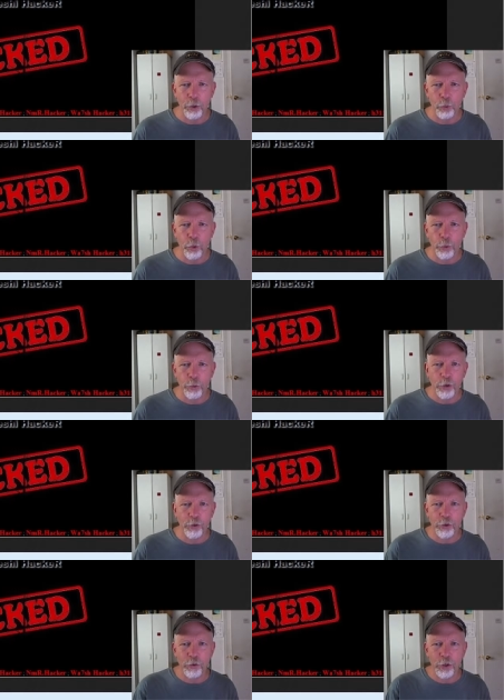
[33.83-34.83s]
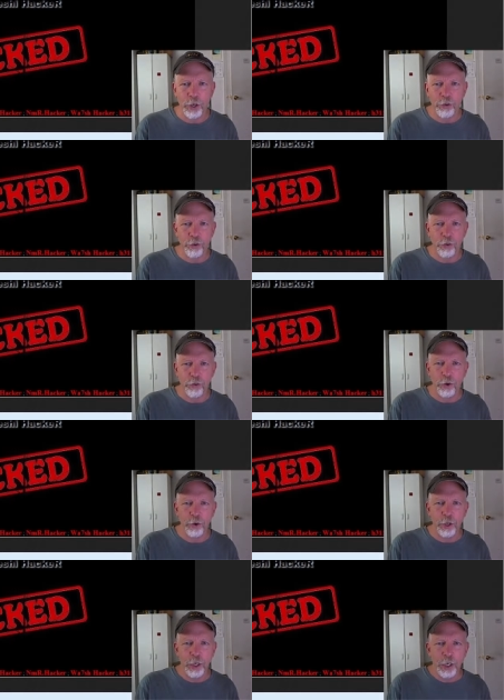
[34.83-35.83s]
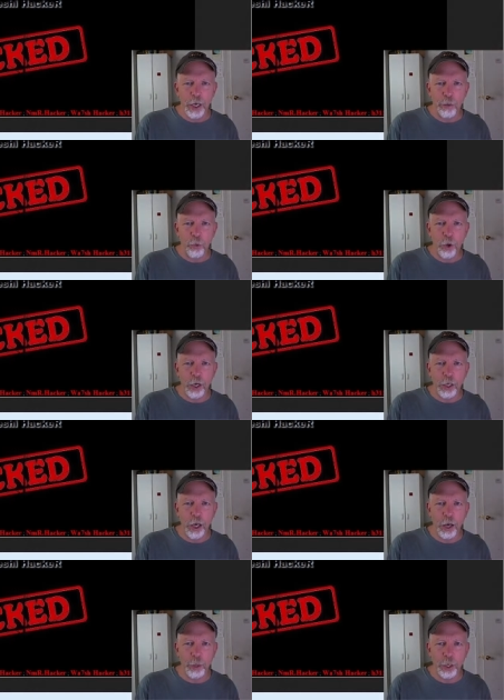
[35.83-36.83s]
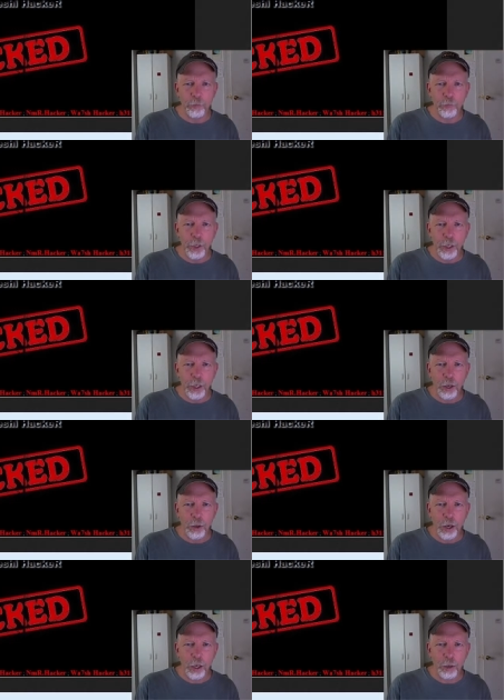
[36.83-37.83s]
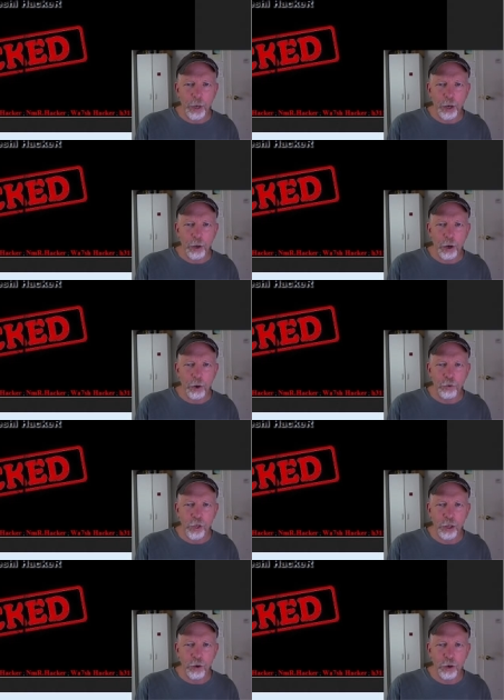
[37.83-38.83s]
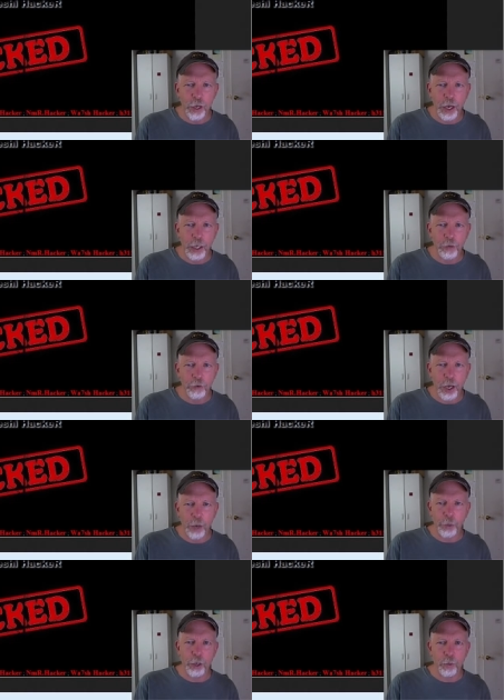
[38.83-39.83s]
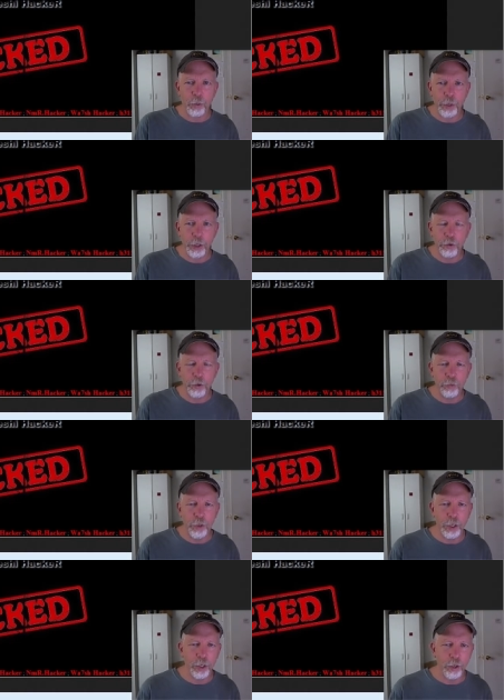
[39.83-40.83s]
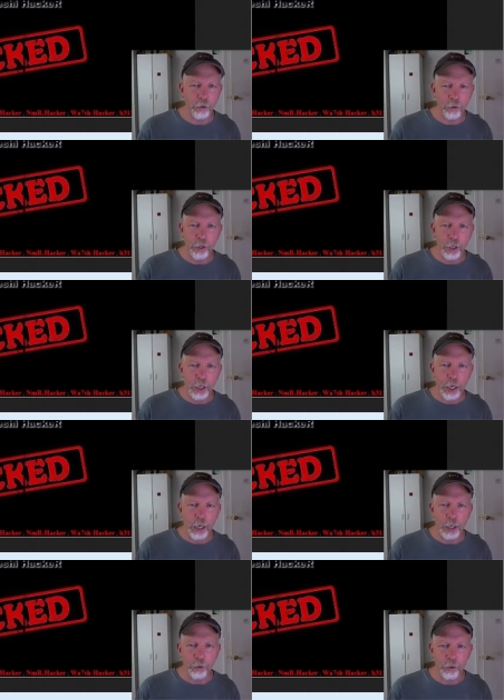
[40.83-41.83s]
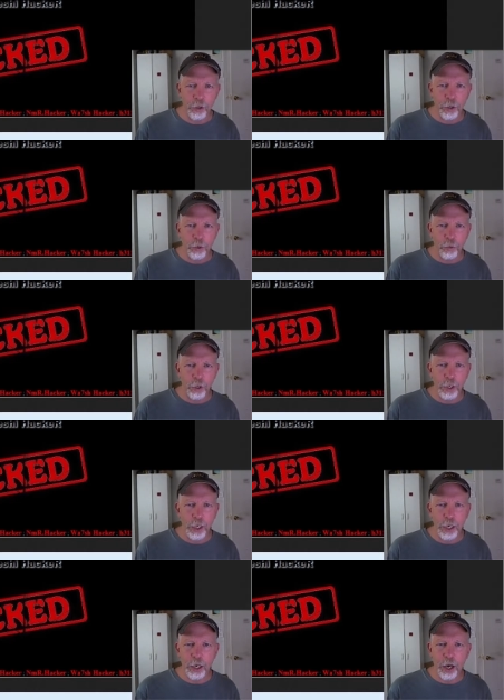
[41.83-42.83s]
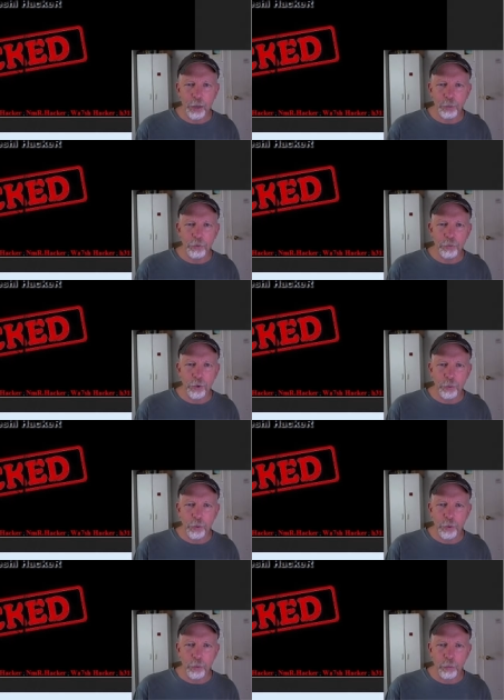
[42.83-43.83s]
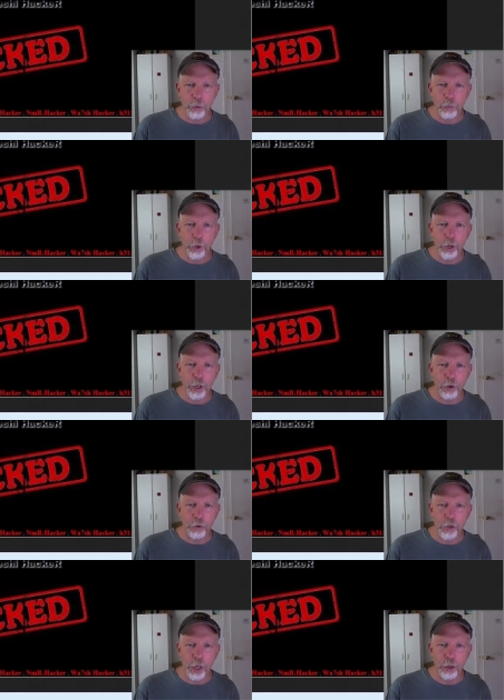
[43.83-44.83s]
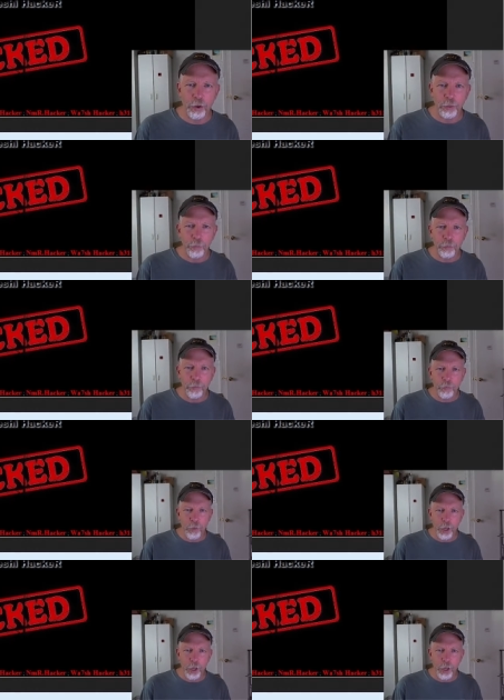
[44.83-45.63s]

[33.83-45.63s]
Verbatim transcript: uh, your own WordPress installation. So number one comment uh, about HostGator. A guy left a comment on one of my YouTube videos, and he was really getting on me for pr promoting HostGator